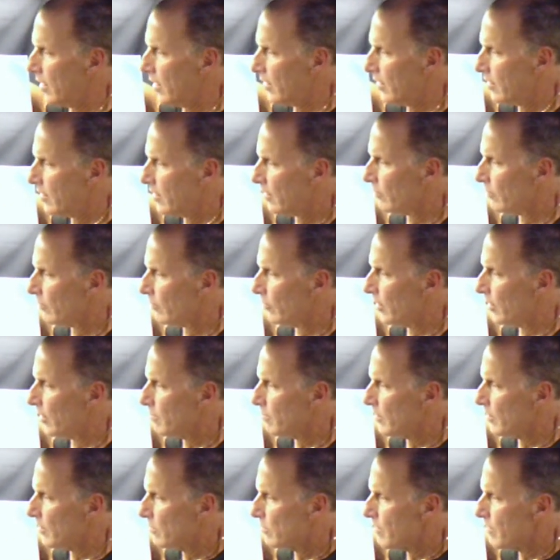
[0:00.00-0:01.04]
It doesn't
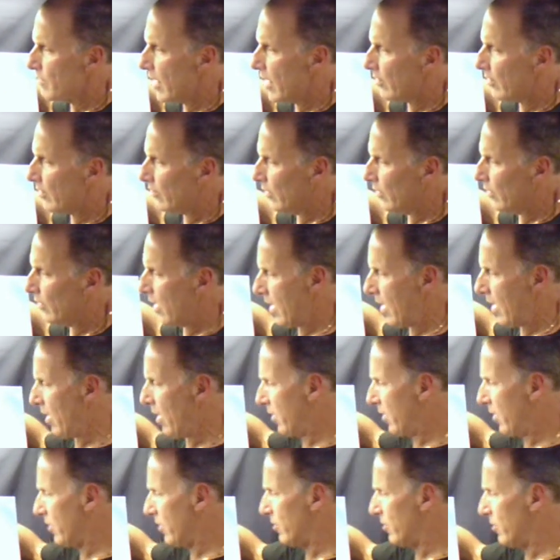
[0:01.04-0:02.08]
really much matter
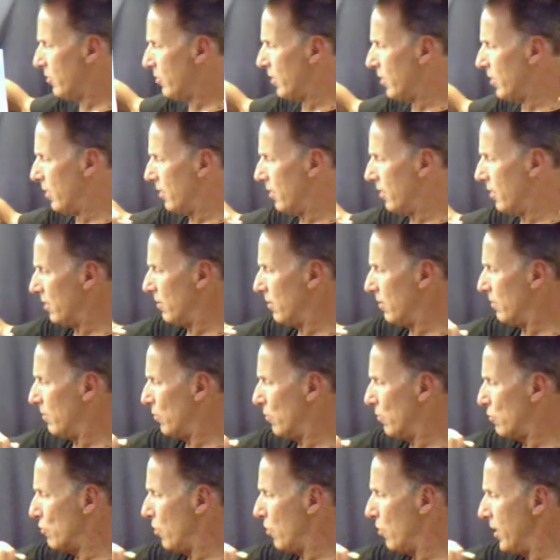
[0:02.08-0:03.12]
how you do it,
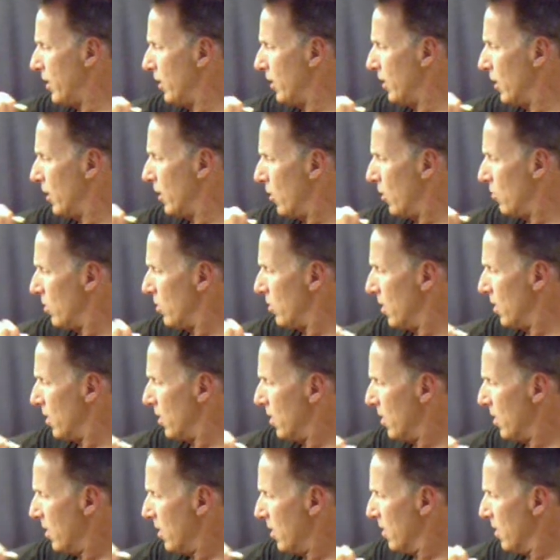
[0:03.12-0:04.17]
which way you go.
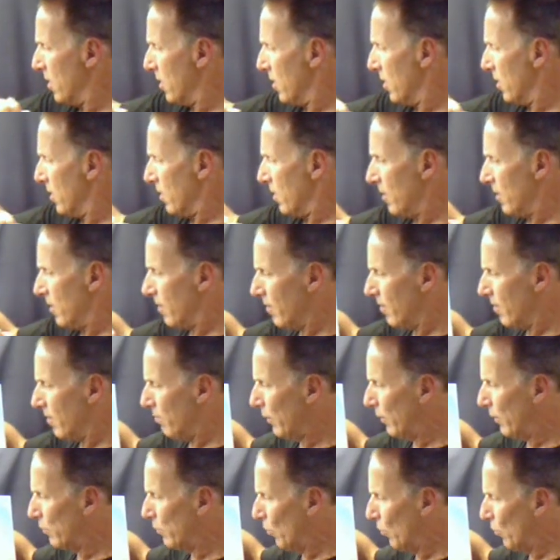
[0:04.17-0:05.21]

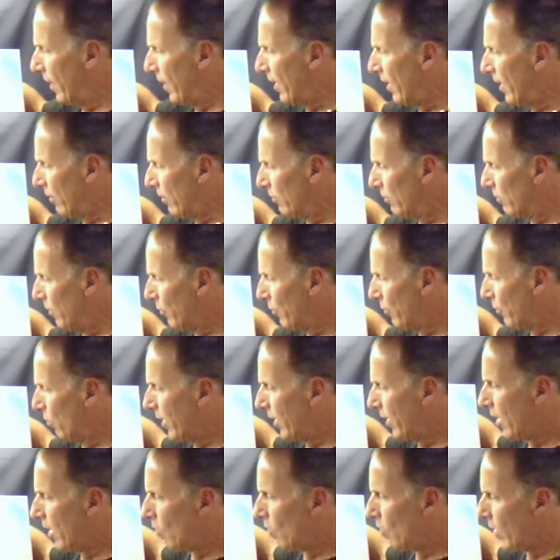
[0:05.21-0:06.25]
But with the
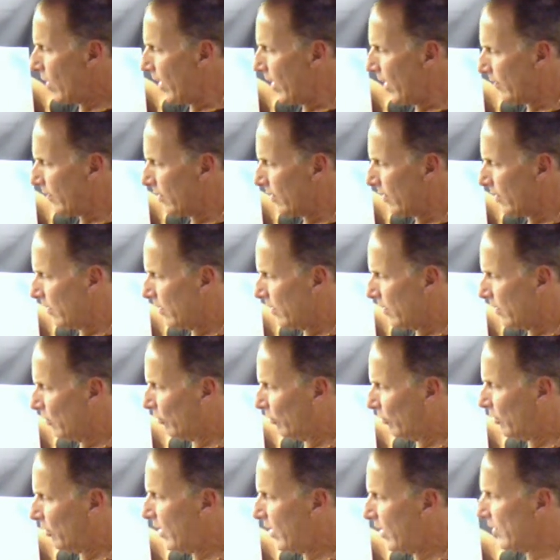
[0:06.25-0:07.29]
wet on wet, you'll
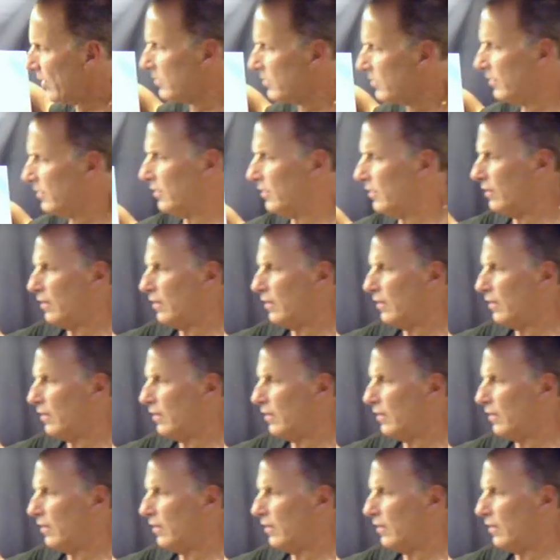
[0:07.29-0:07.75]
see as